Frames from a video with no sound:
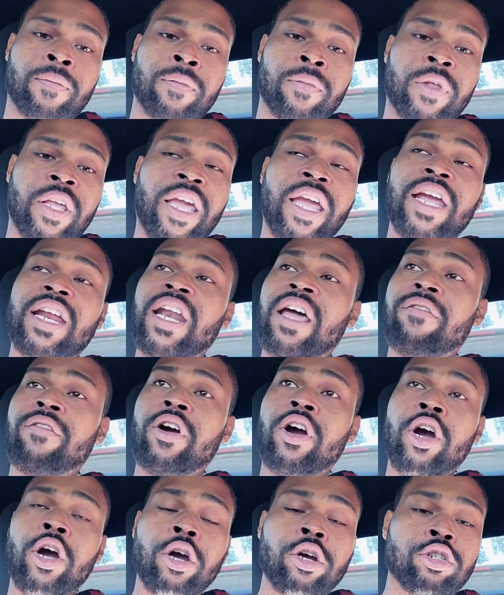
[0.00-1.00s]
He ain't
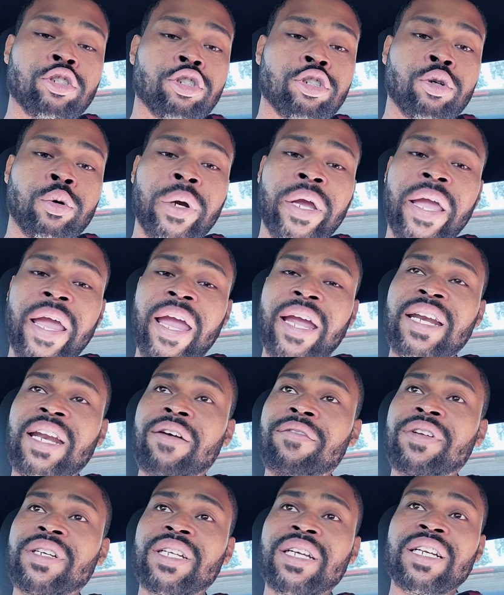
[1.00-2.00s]
never hurt you. He ain't
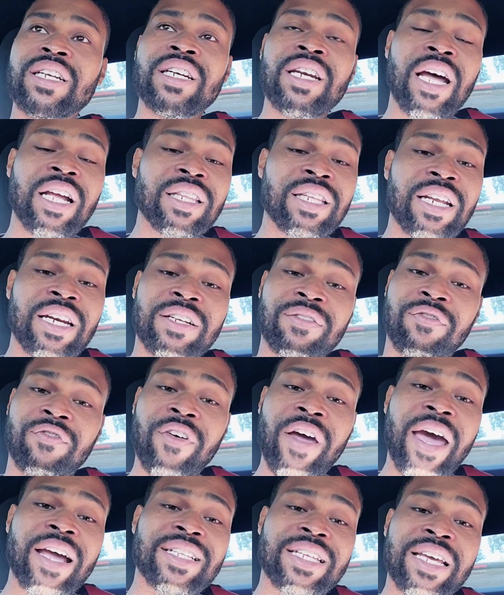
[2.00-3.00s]
never did nothing. In
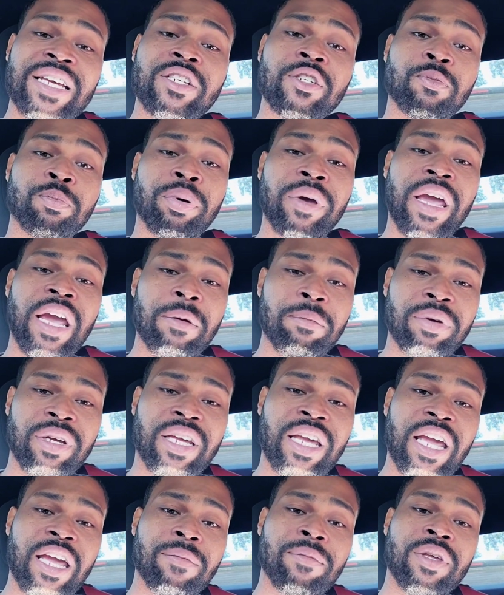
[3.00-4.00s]
fact, his pain
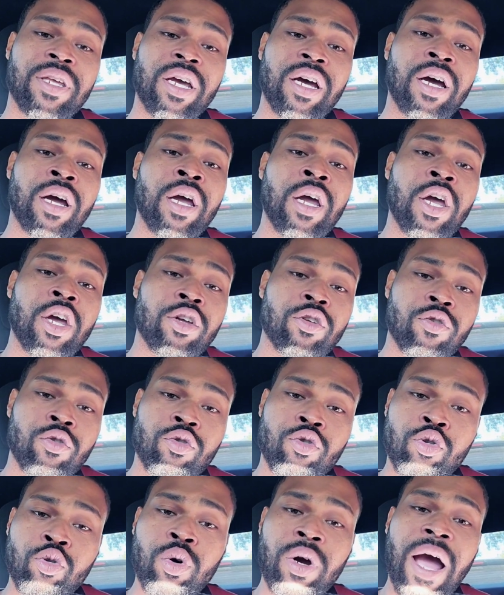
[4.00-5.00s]
became your. You
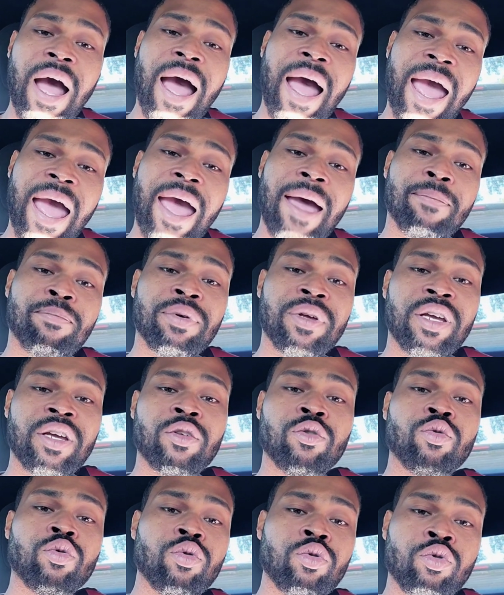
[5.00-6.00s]
you got happy
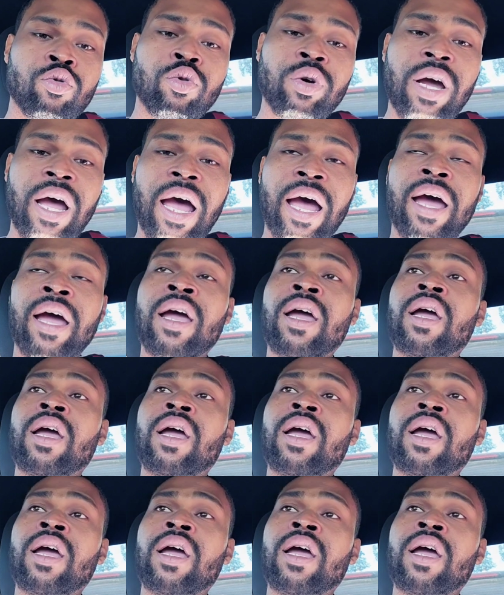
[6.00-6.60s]
and you you got